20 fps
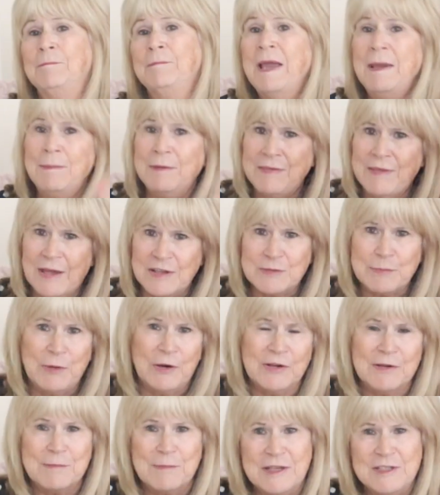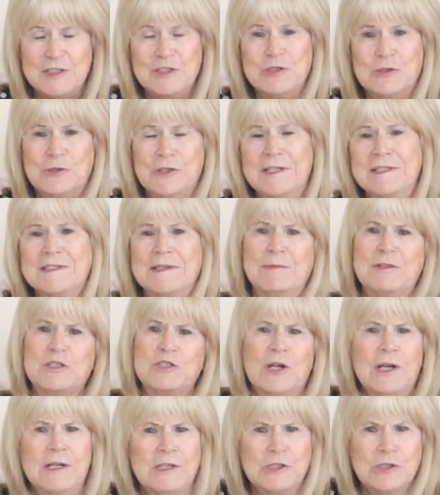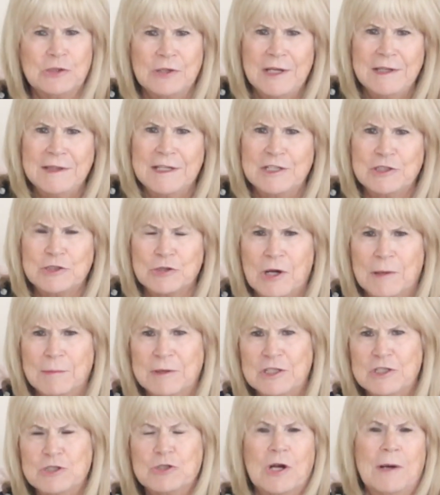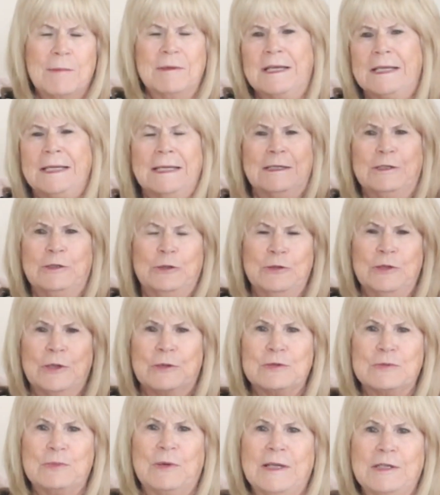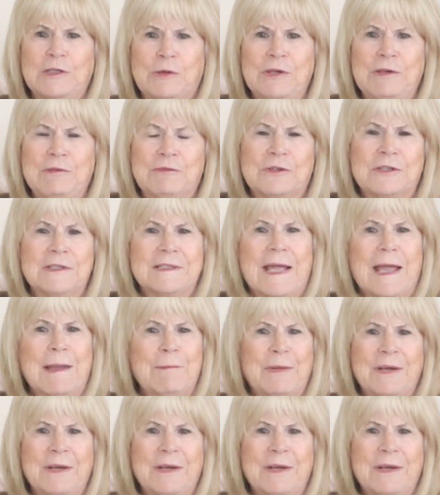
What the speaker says: Maybe that's part of my story, as I've been trying to create that trauma and drama to get who knows what, queen for a day.